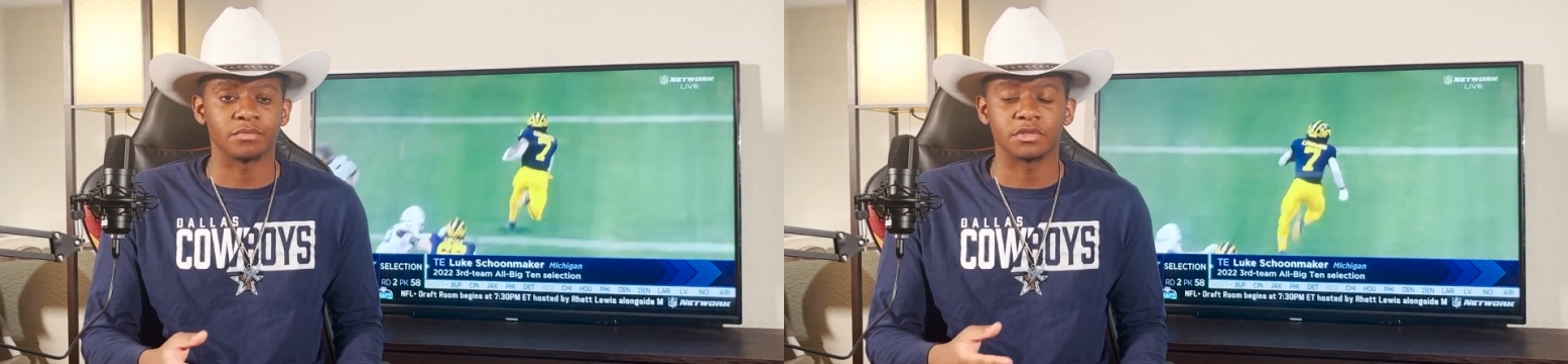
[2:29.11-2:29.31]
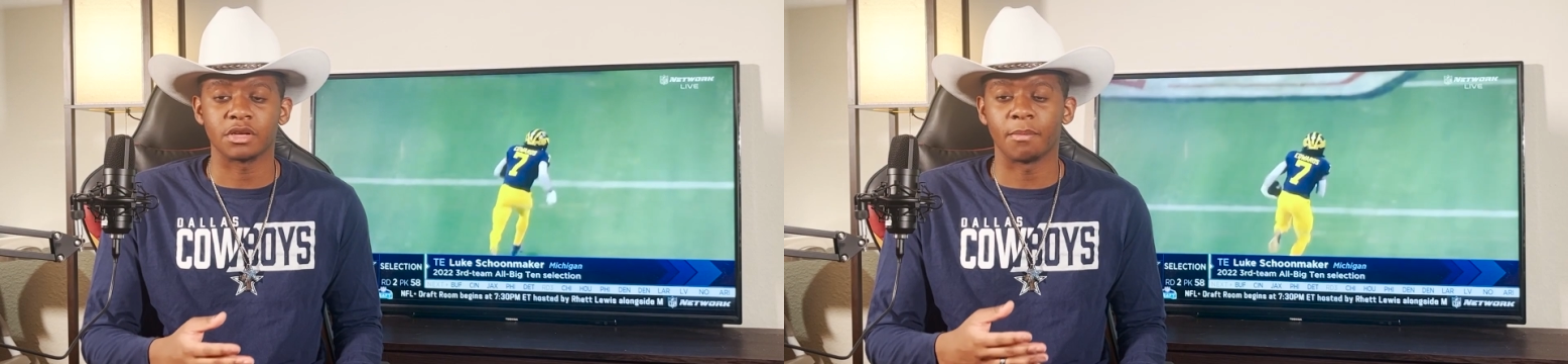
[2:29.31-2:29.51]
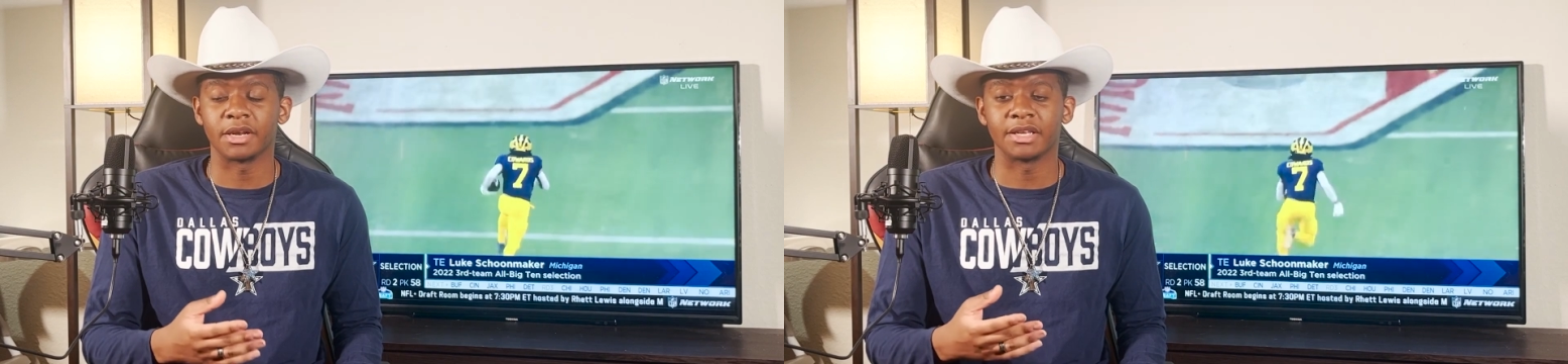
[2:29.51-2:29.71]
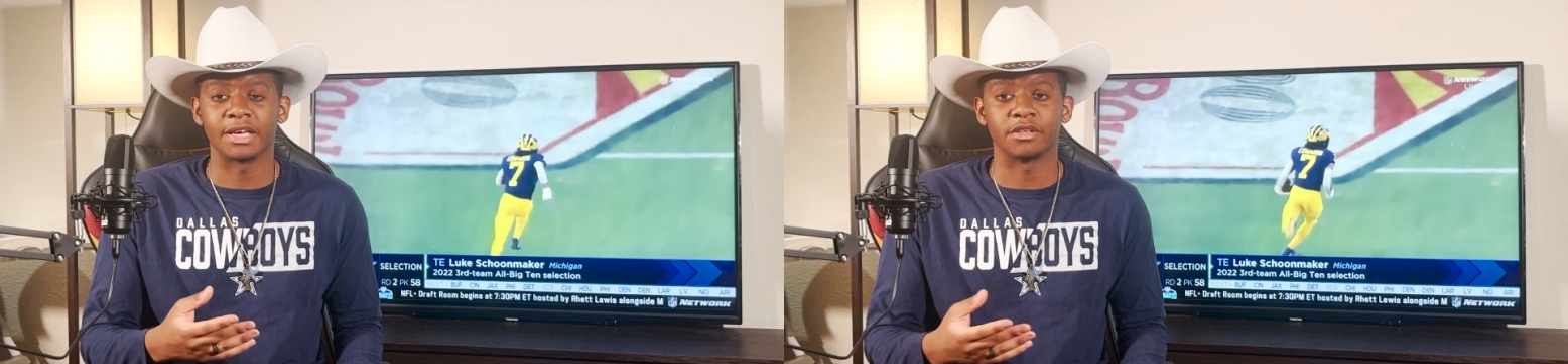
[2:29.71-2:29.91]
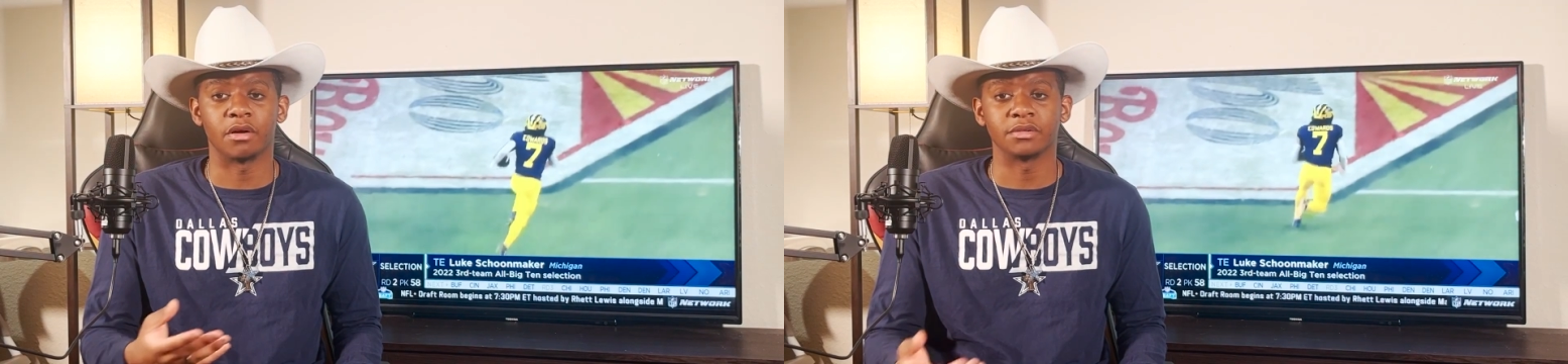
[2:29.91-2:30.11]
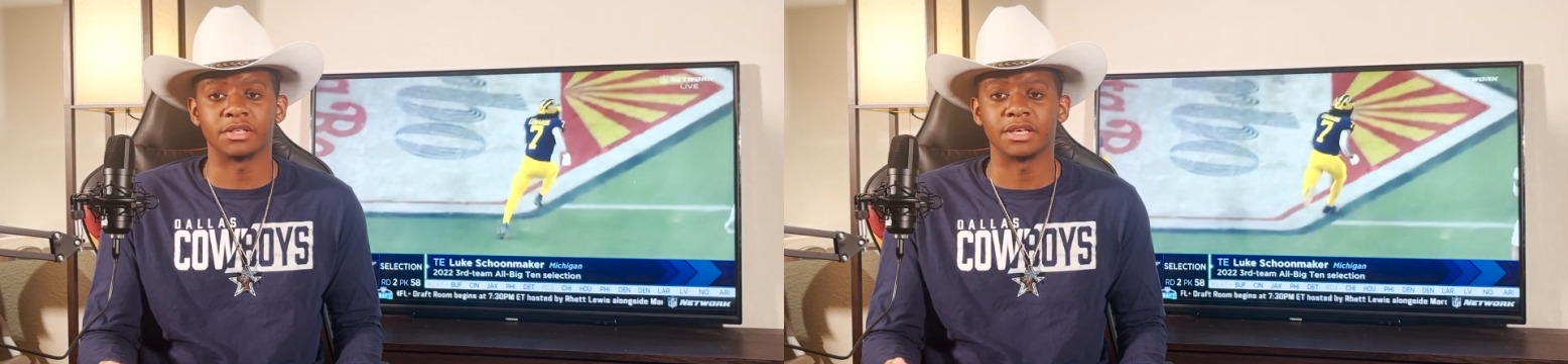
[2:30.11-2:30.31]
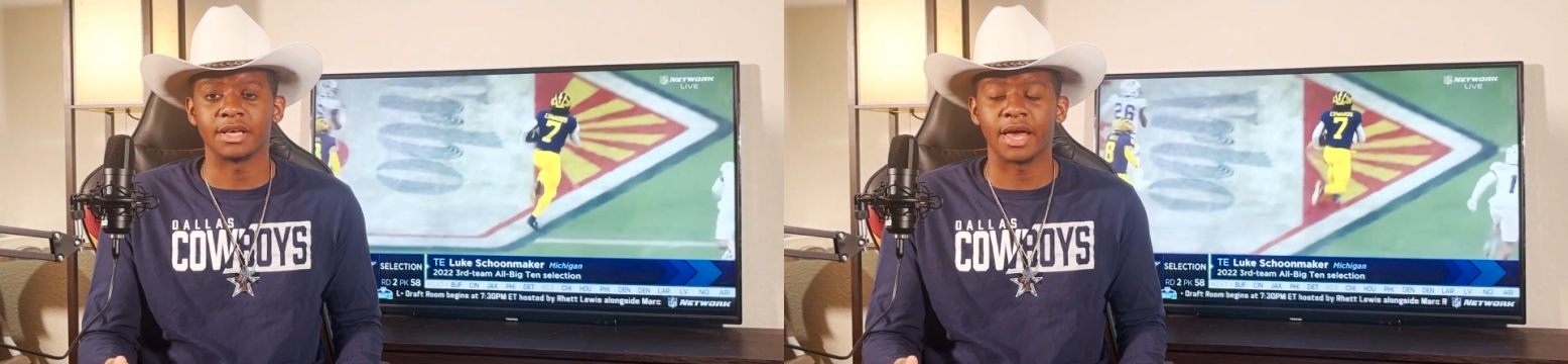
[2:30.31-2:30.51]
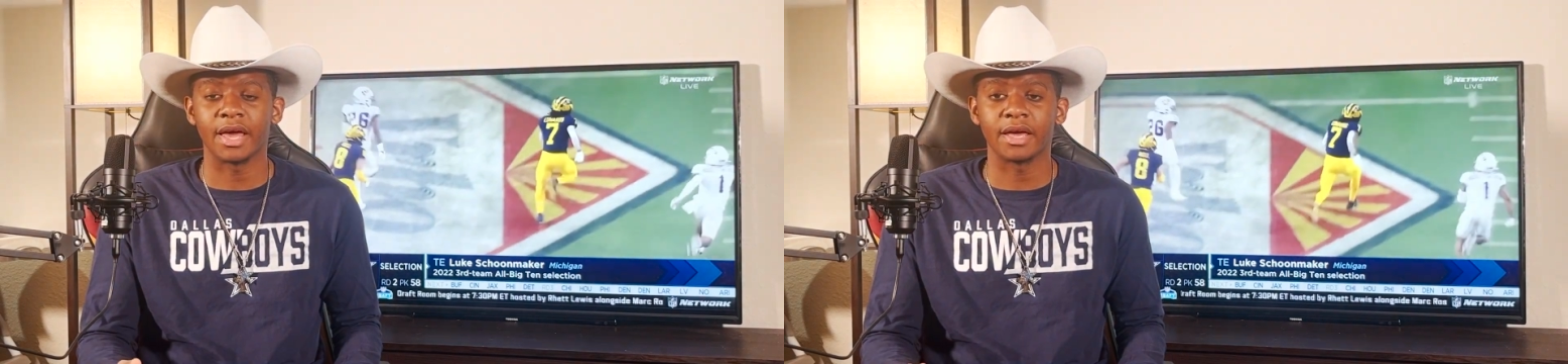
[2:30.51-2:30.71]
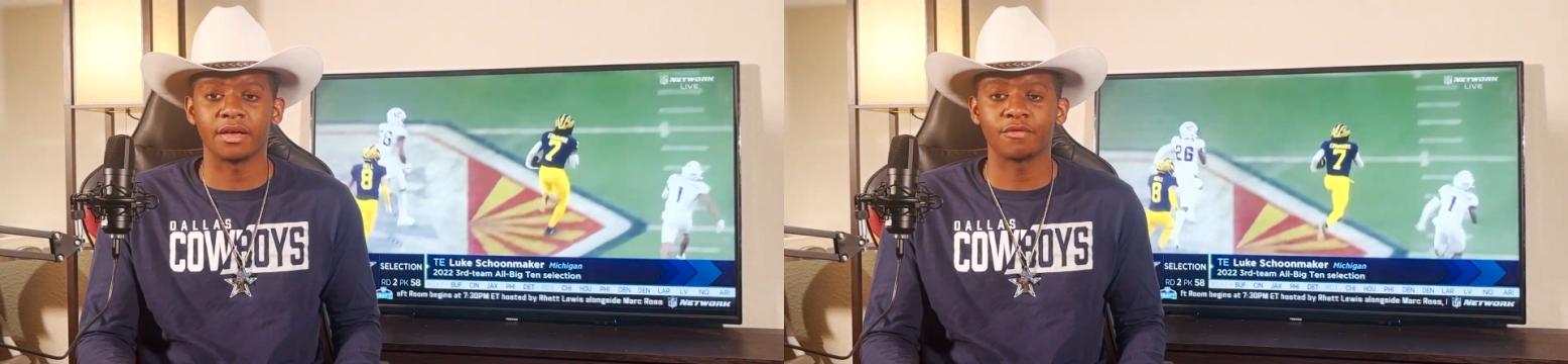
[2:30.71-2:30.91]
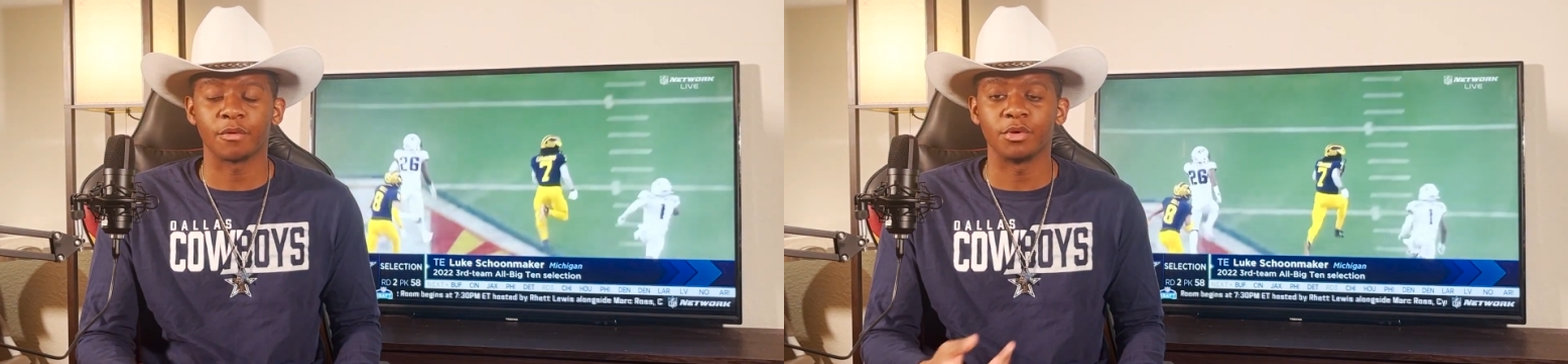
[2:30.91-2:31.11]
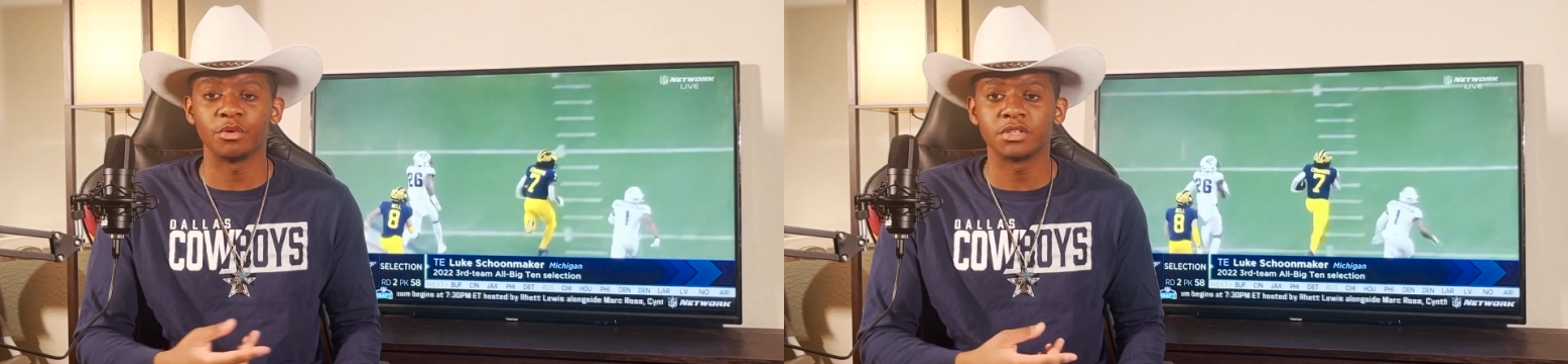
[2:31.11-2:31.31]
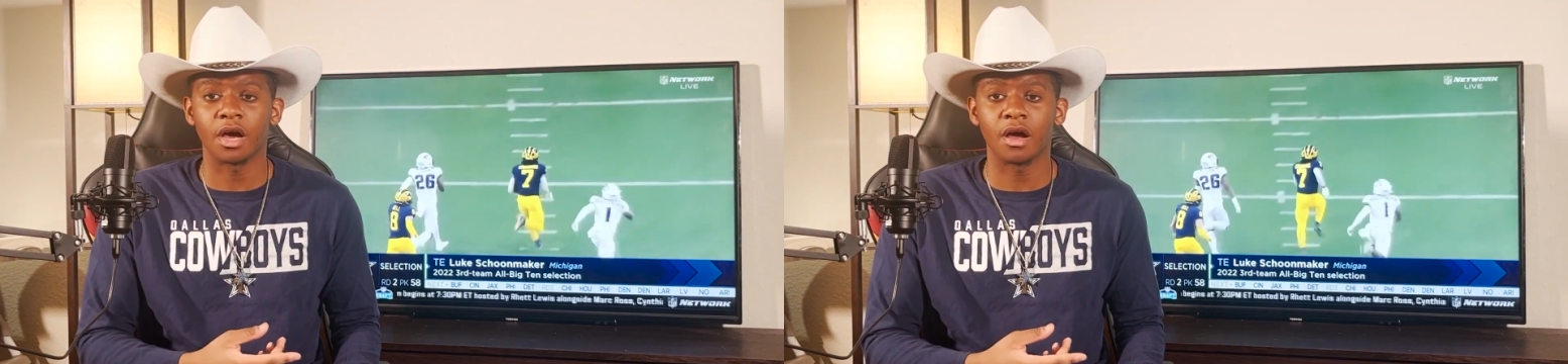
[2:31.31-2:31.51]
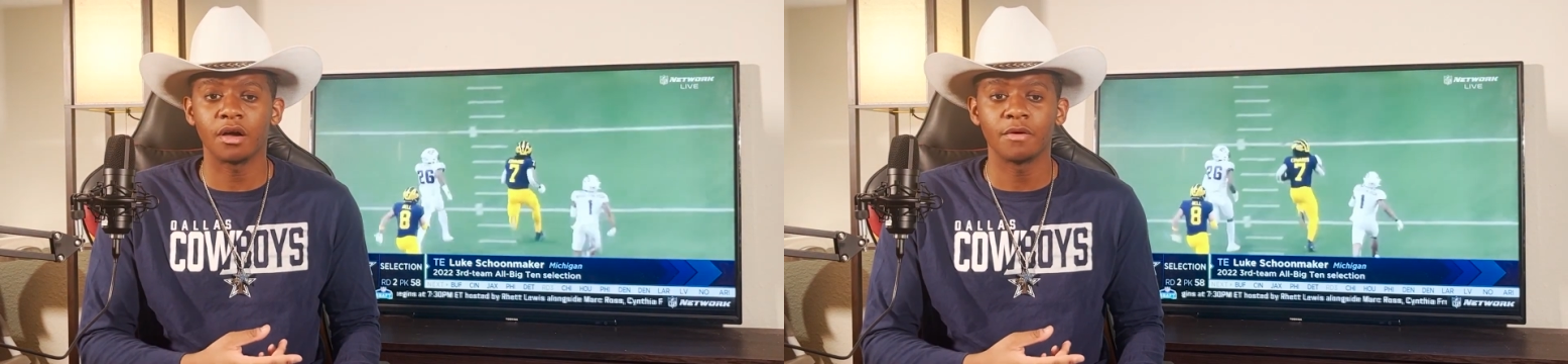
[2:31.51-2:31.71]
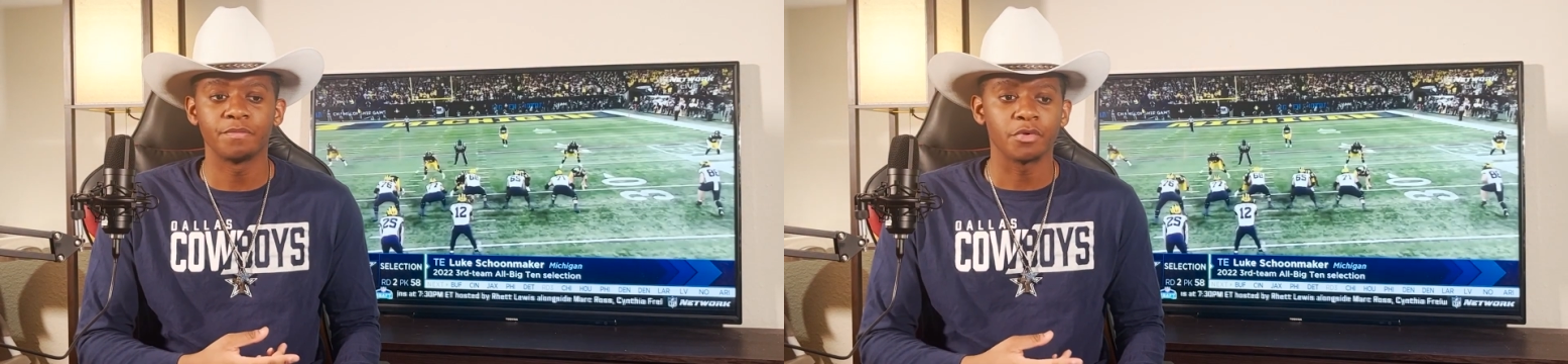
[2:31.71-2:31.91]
somebody like Dalton Kincaid from Utah